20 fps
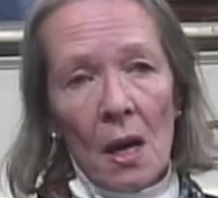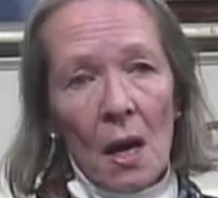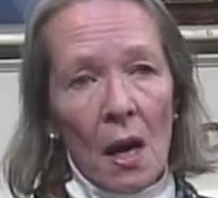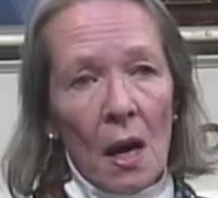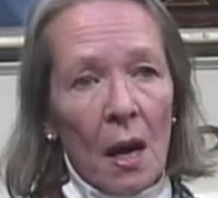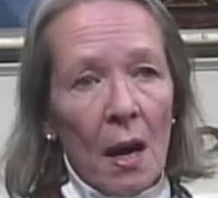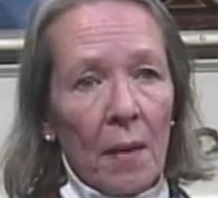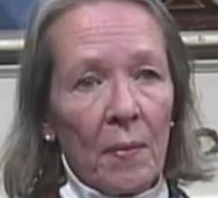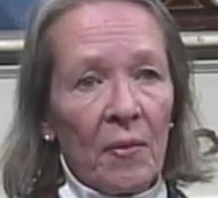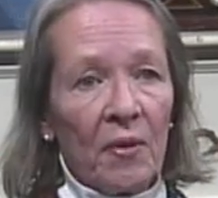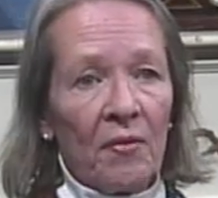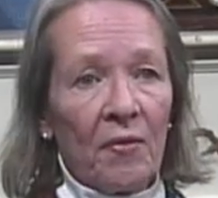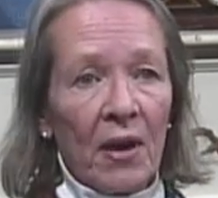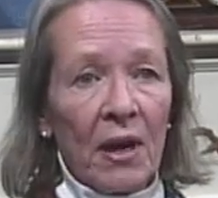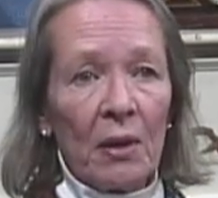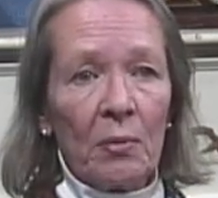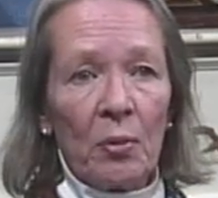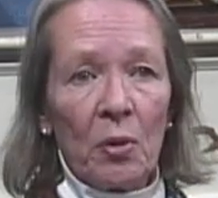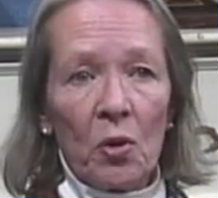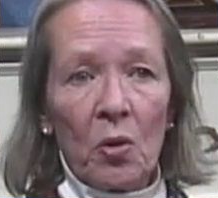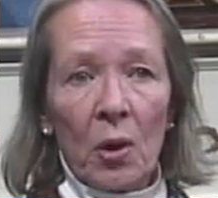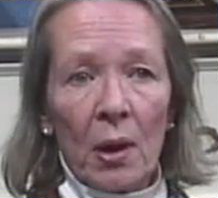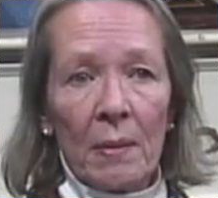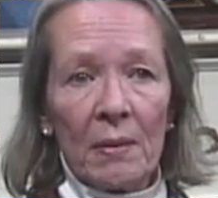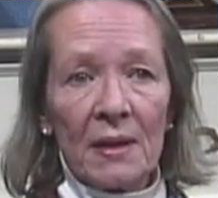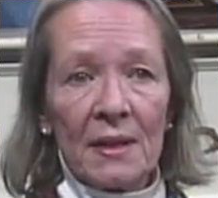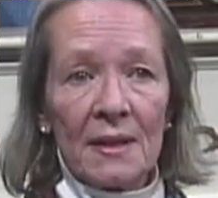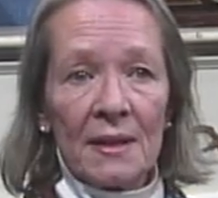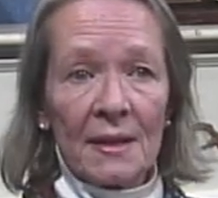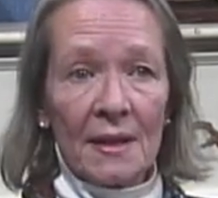The VITA program
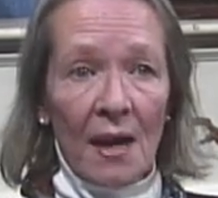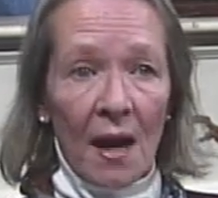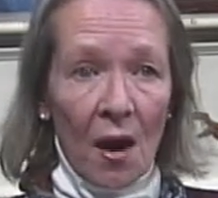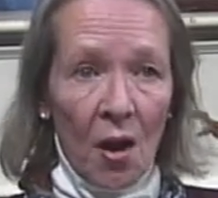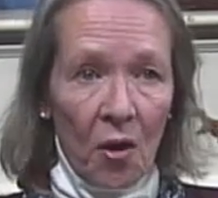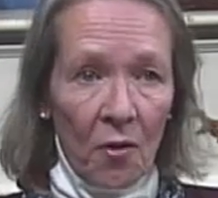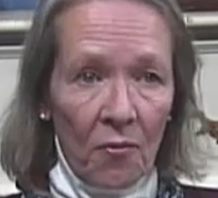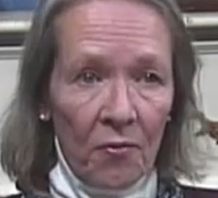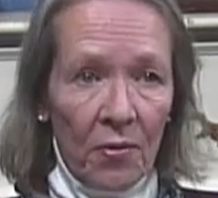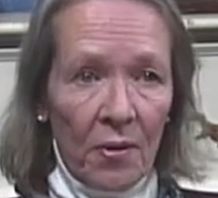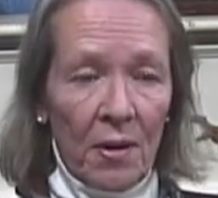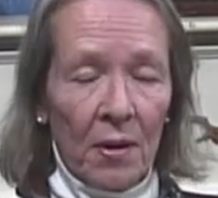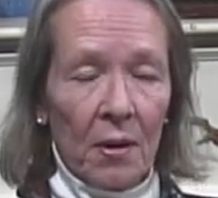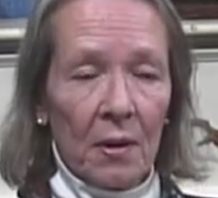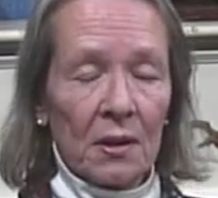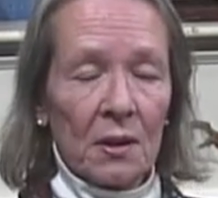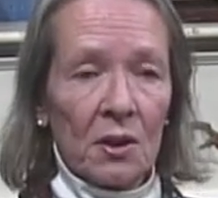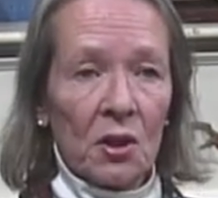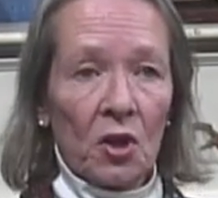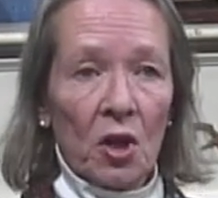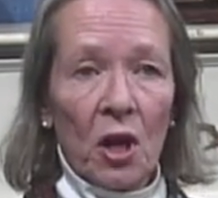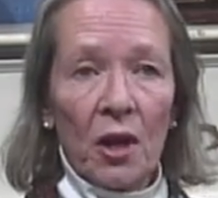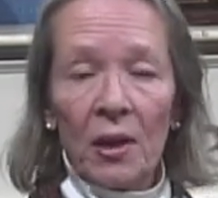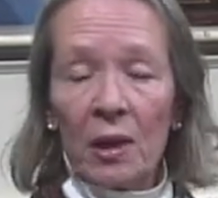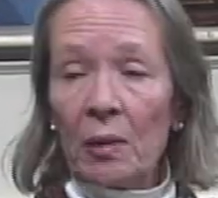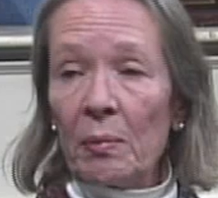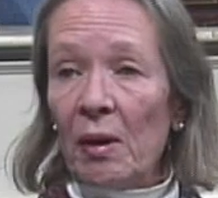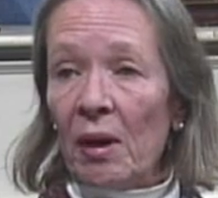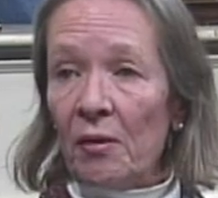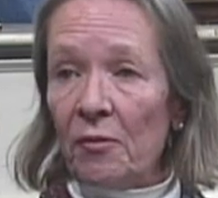itself started
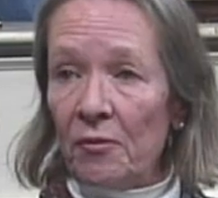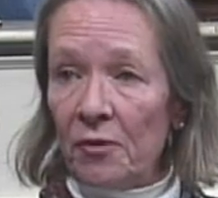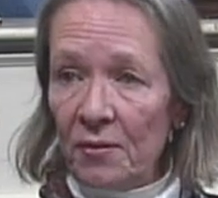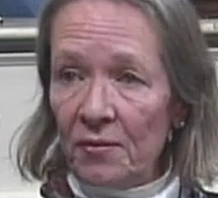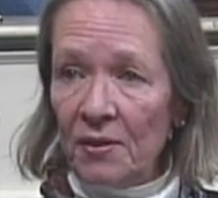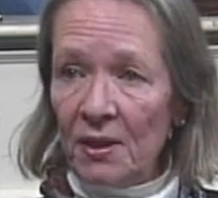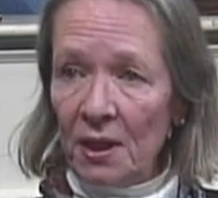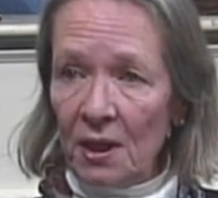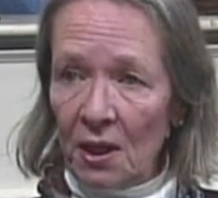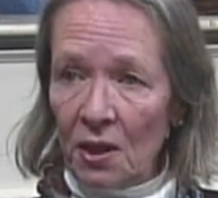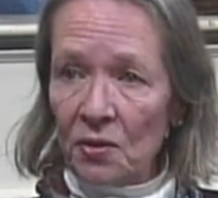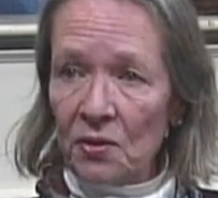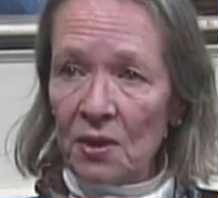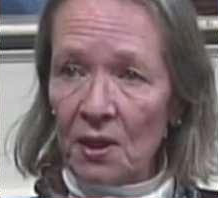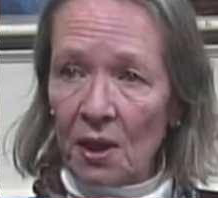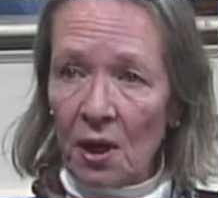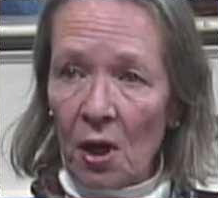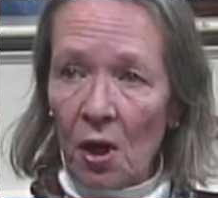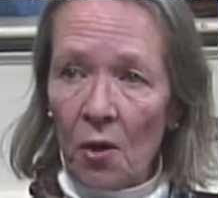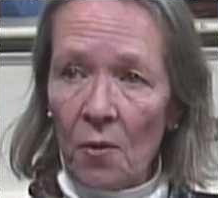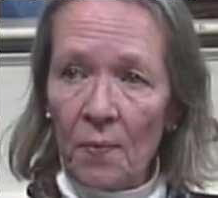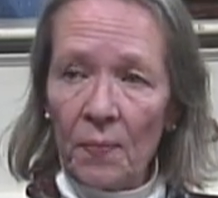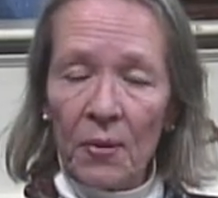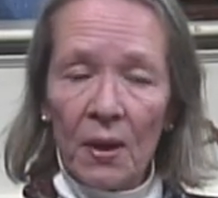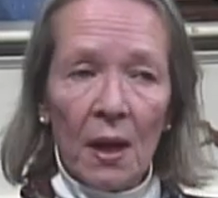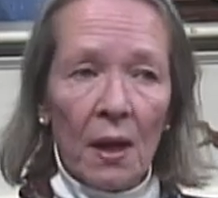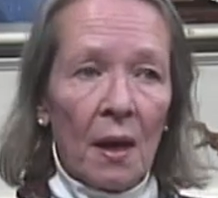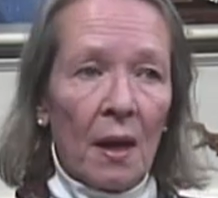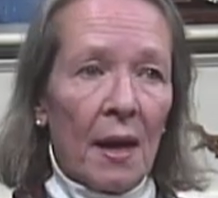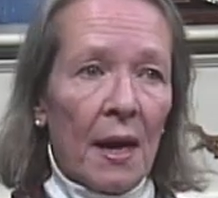about 50 years ago
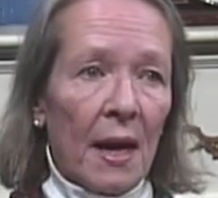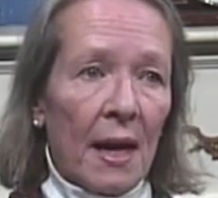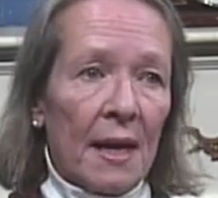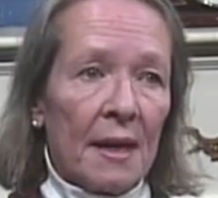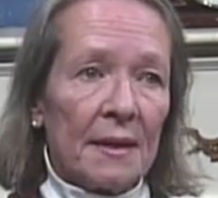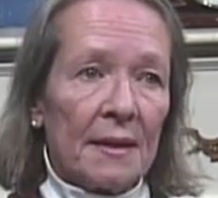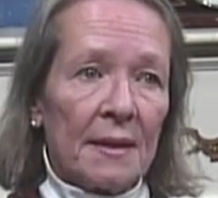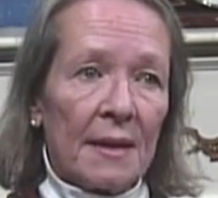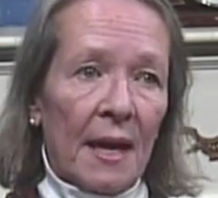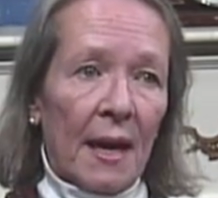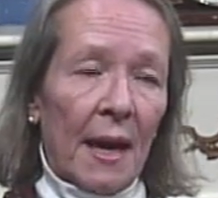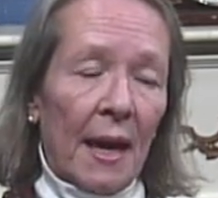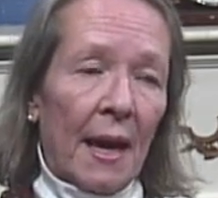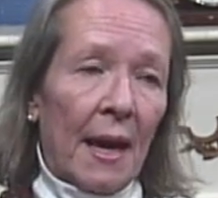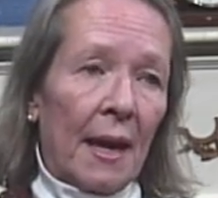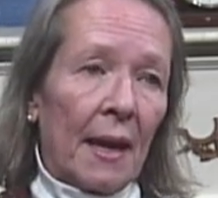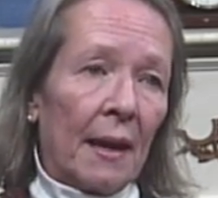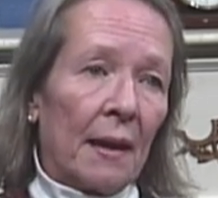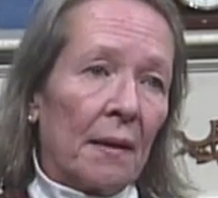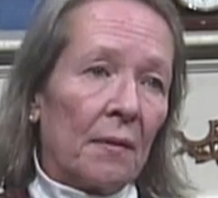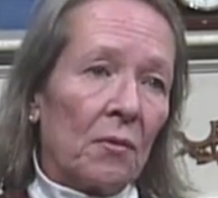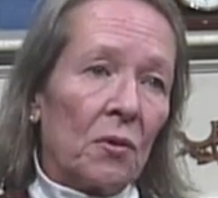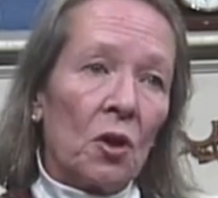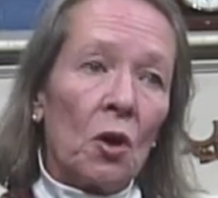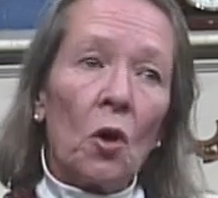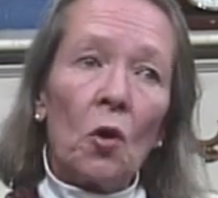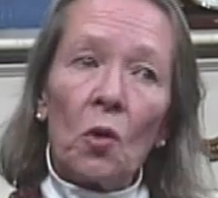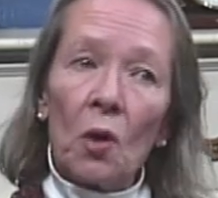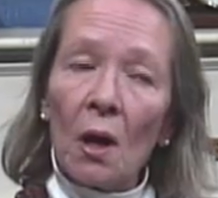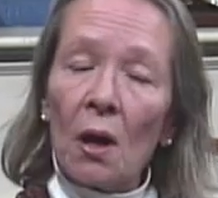as a
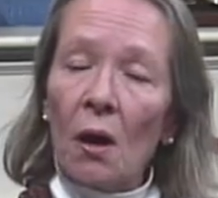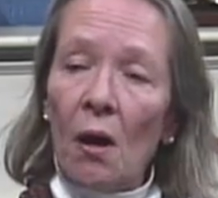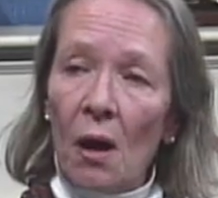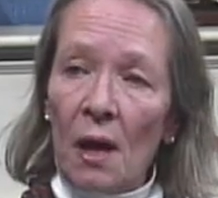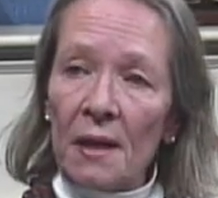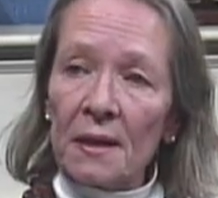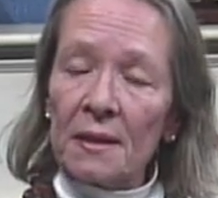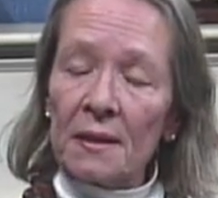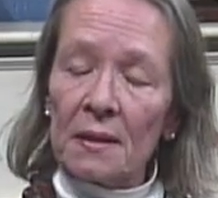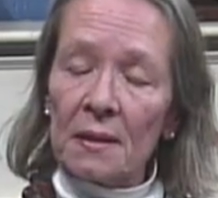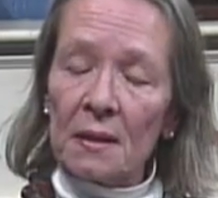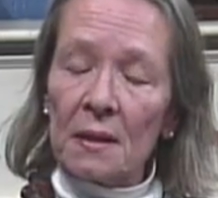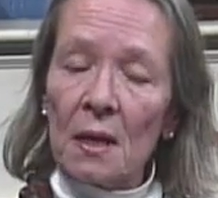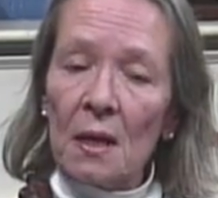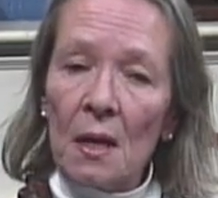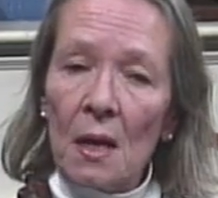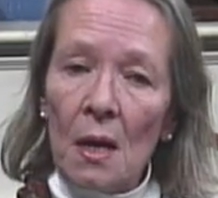no-cost